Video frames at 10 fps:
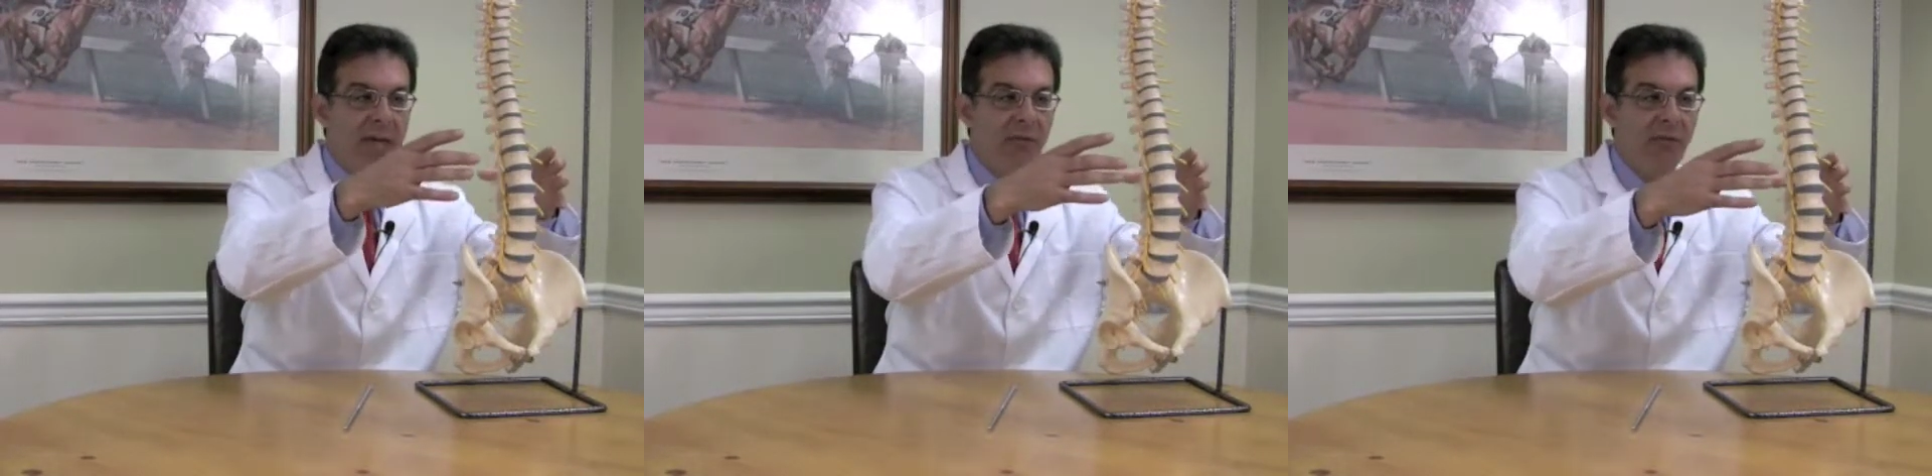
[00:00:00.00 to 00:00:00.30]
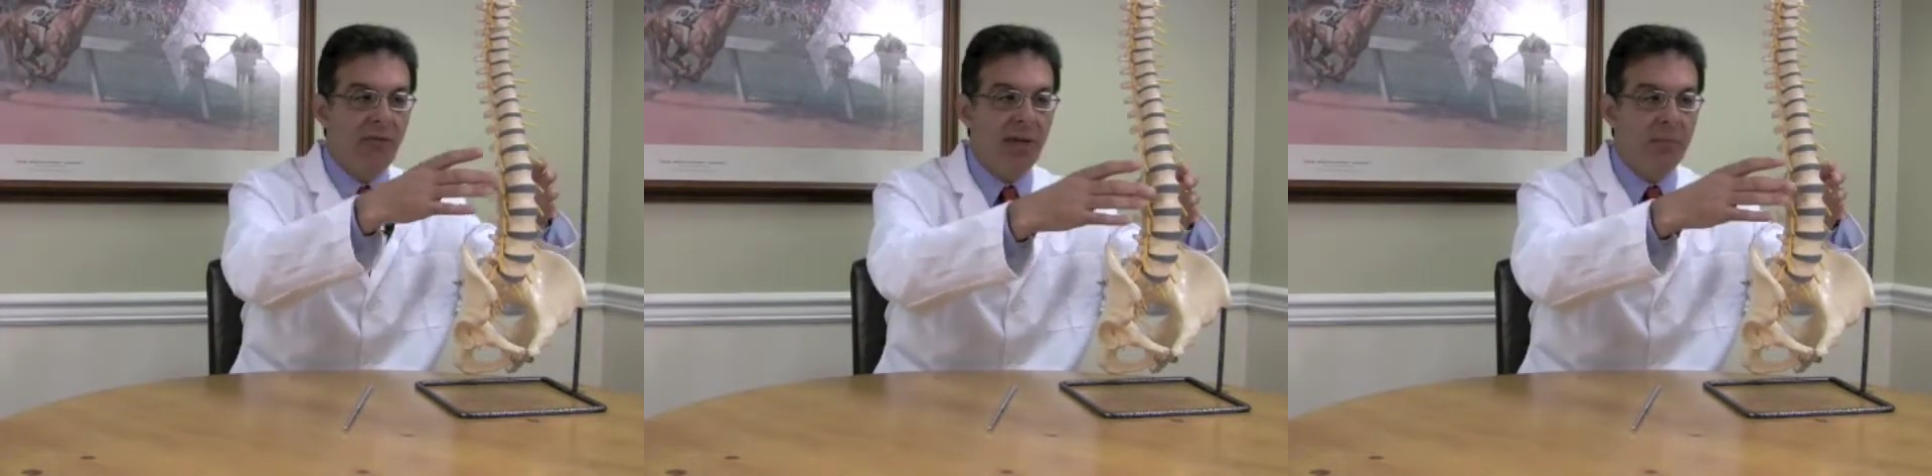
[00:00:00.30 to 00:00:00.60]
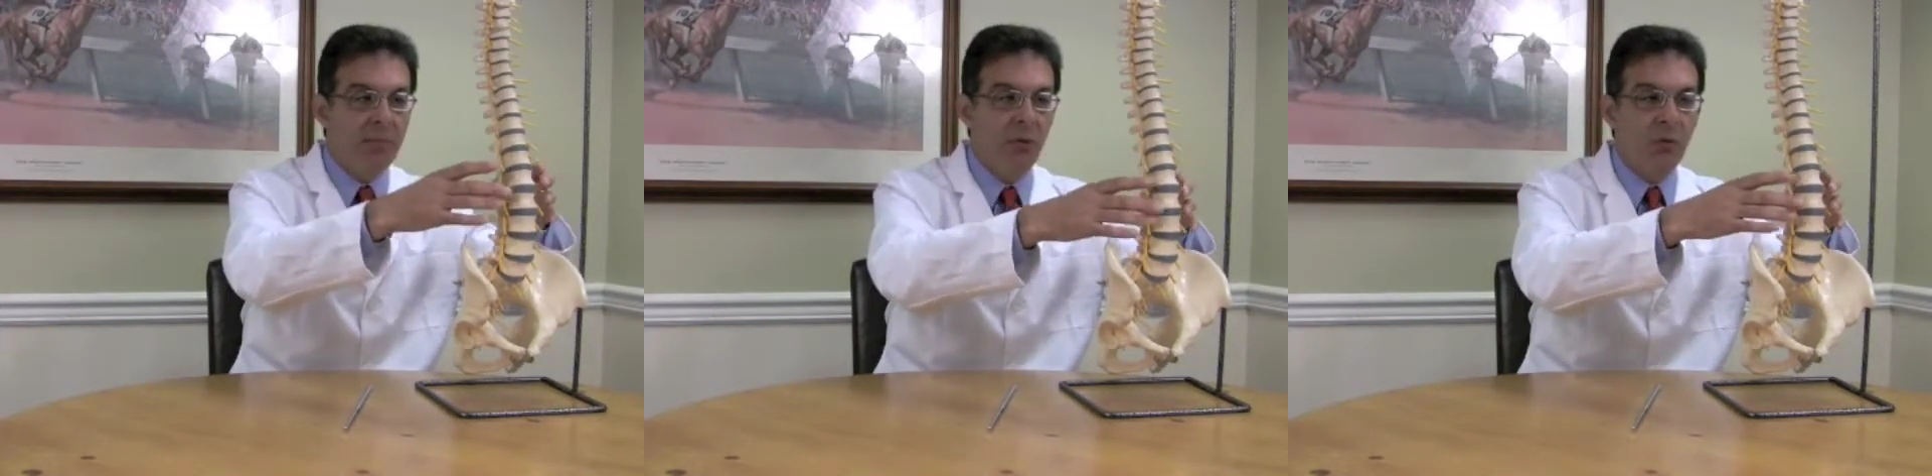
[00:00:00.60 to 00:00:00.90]
and
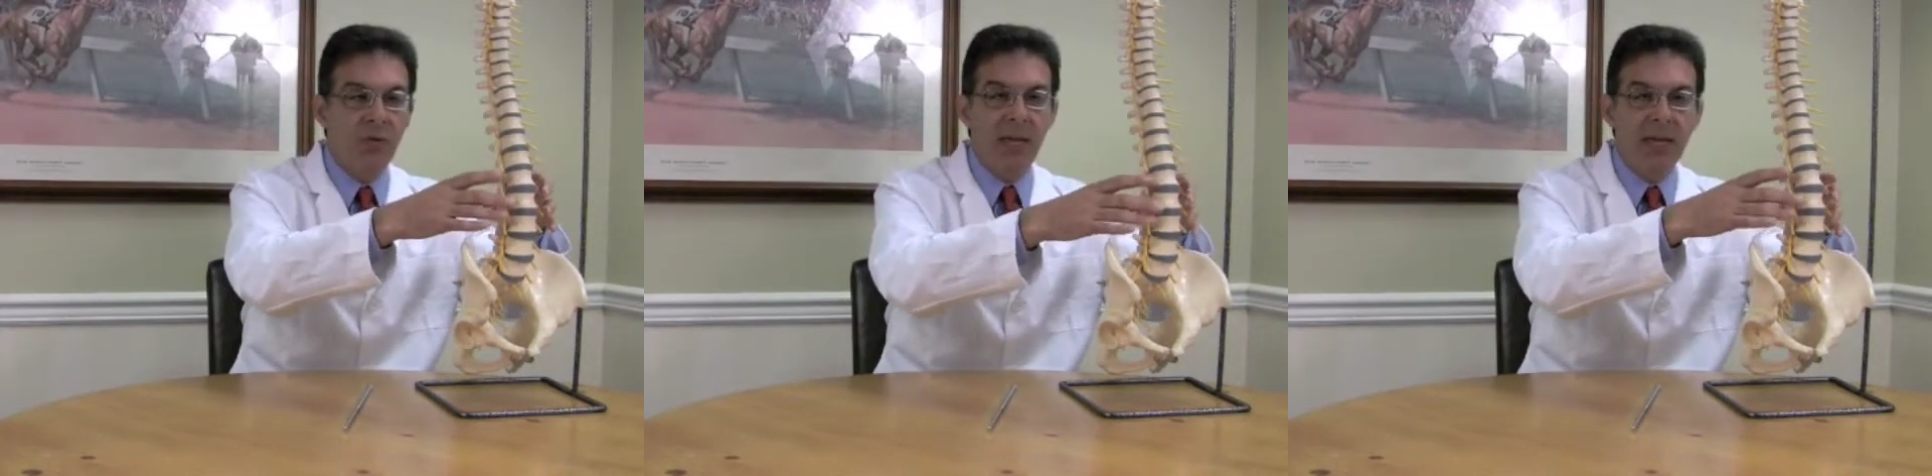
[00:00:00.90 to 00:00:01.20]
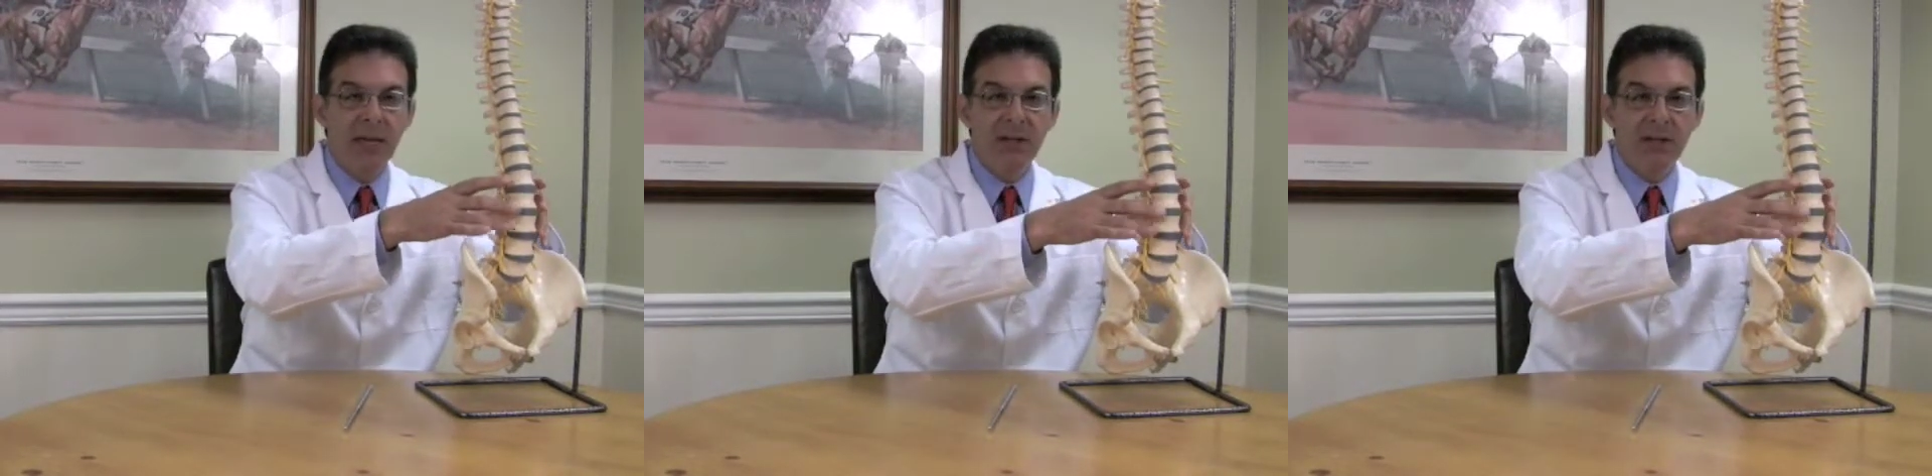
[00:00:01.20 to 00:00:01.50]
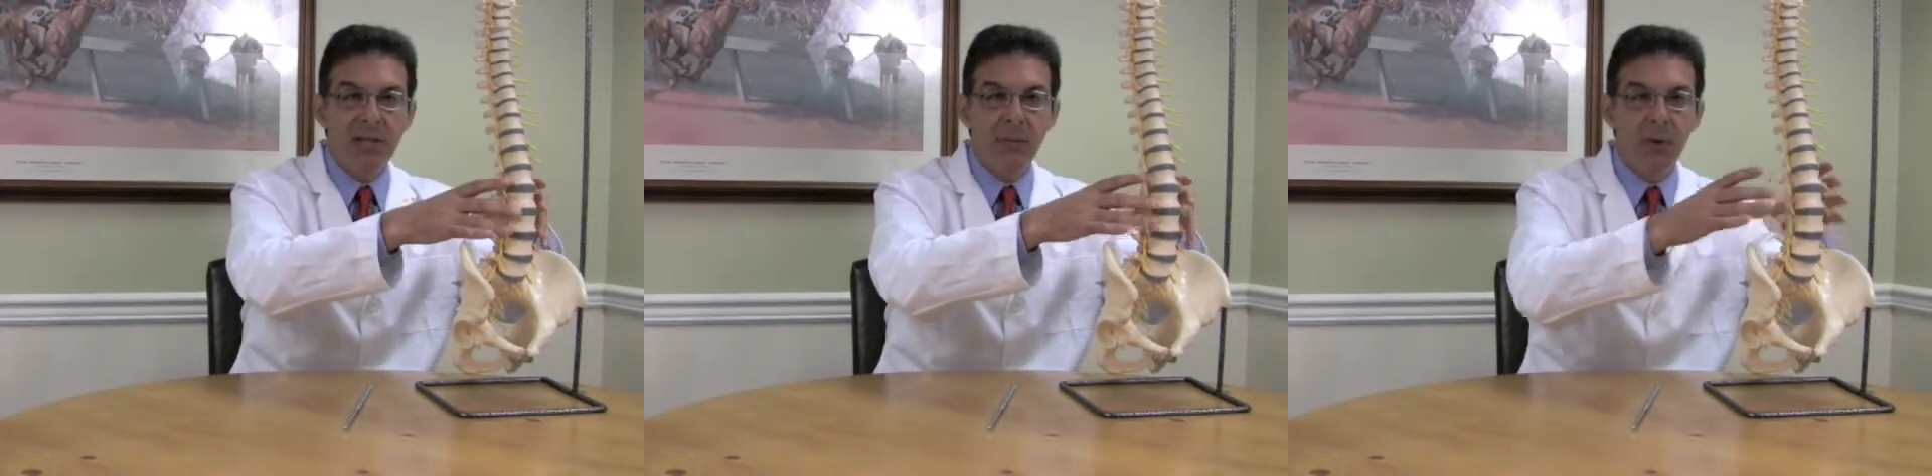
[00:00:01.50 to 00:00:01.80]
then move in
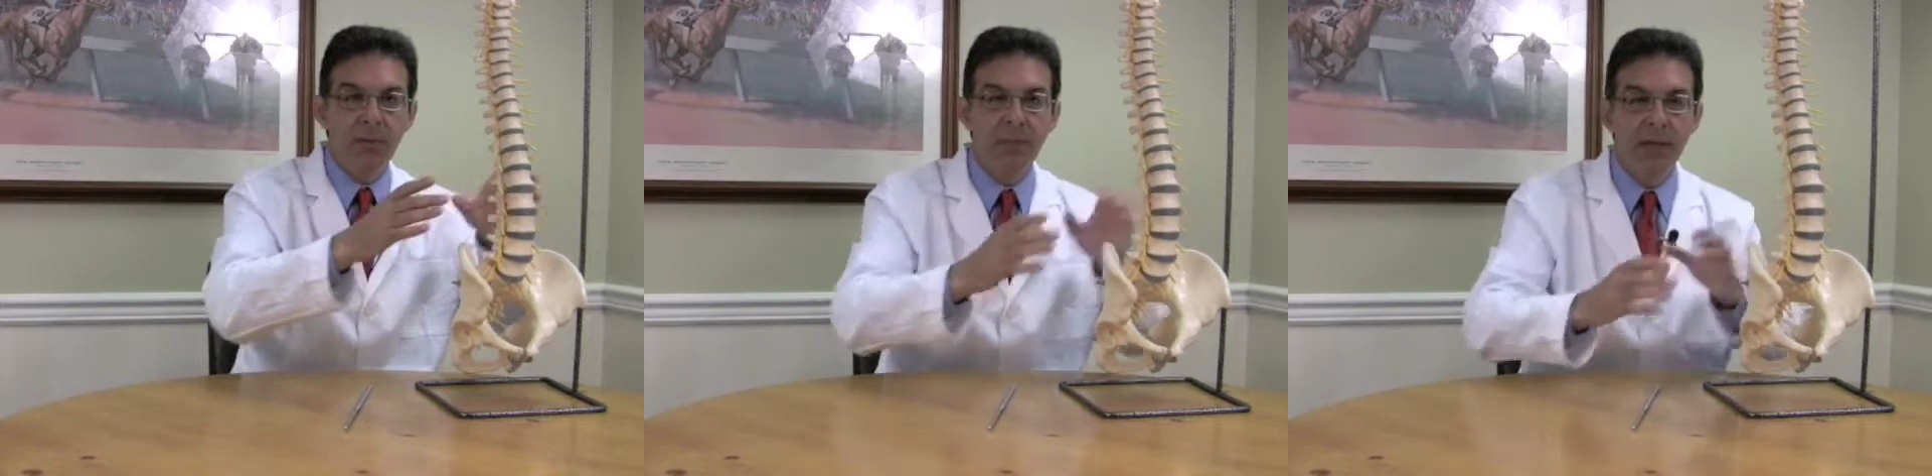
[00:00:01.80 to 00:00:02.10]
deeper.